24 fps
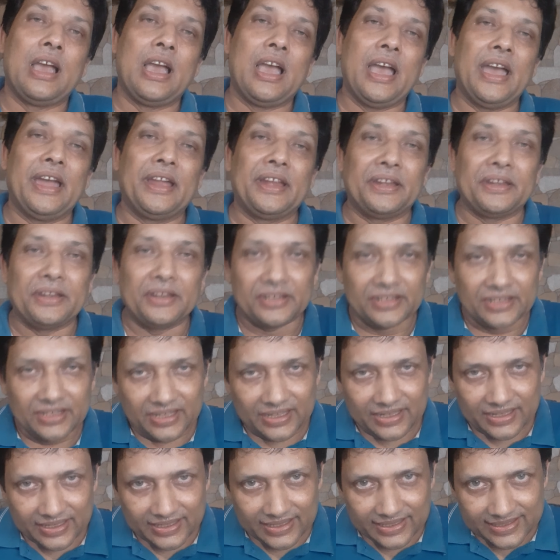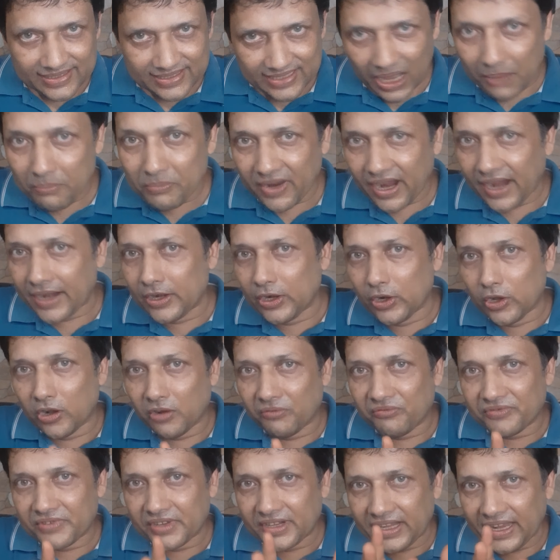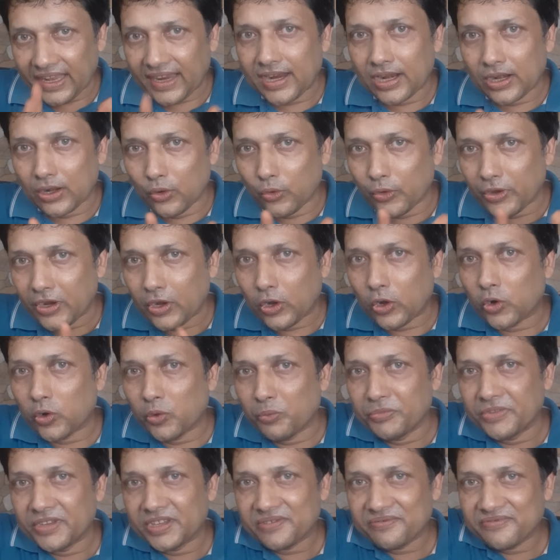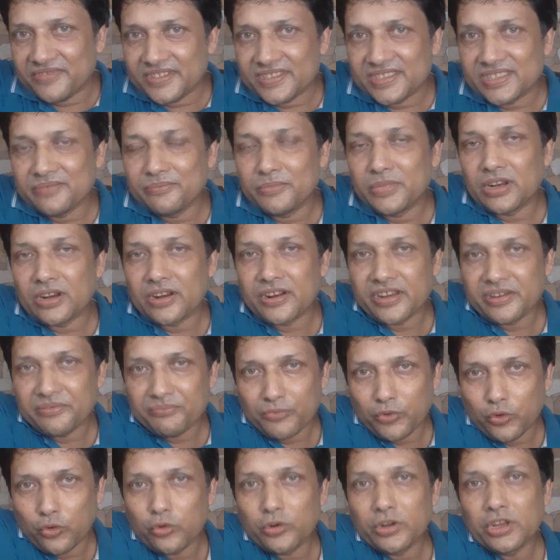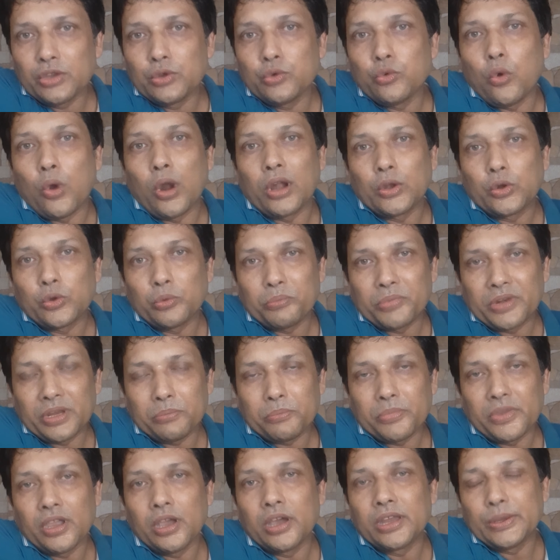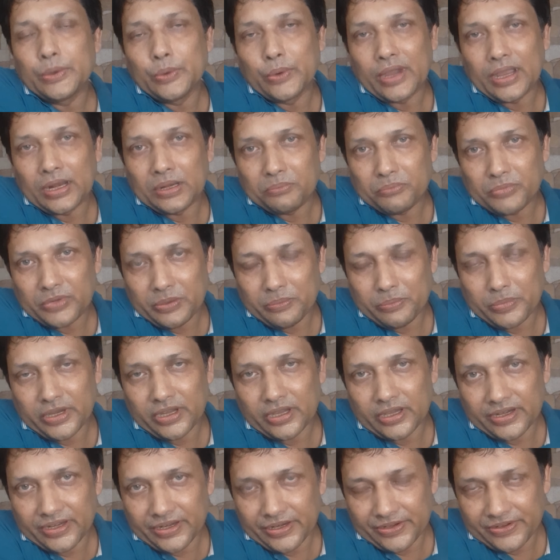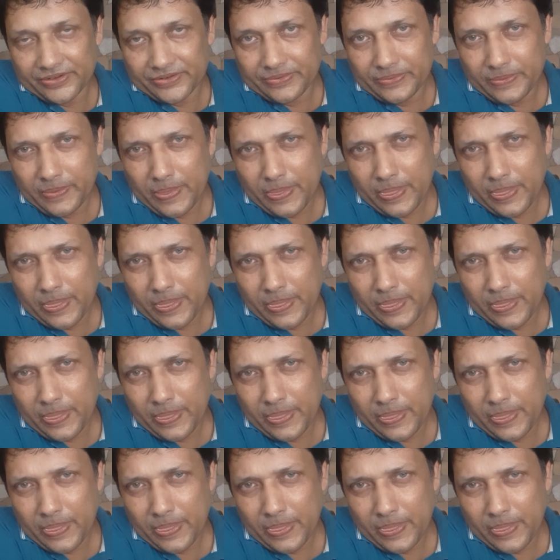and some kind of techno-economic feasible report you want to prepare, you can prepare it.